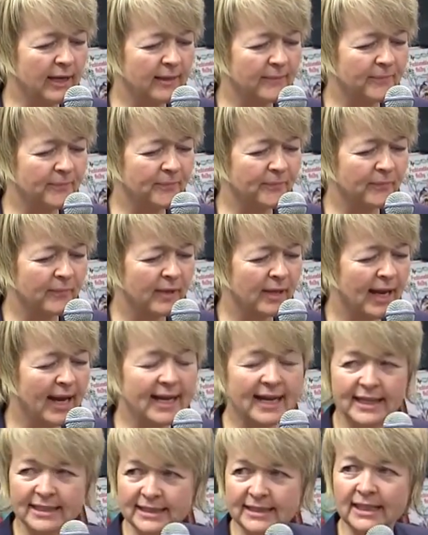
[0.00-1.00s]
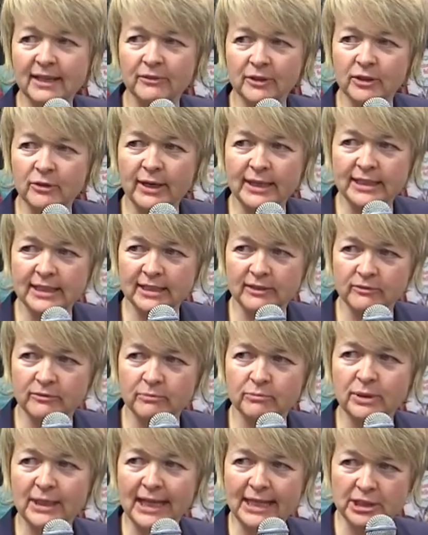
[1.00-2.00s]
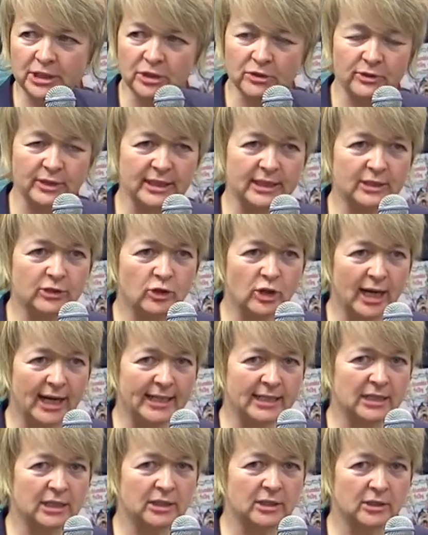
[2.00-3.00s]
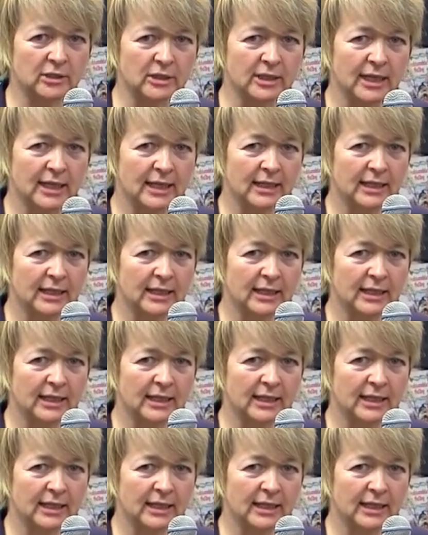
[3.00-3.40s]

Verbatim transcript: Um, I, I did have a great deal of pleasure in trying to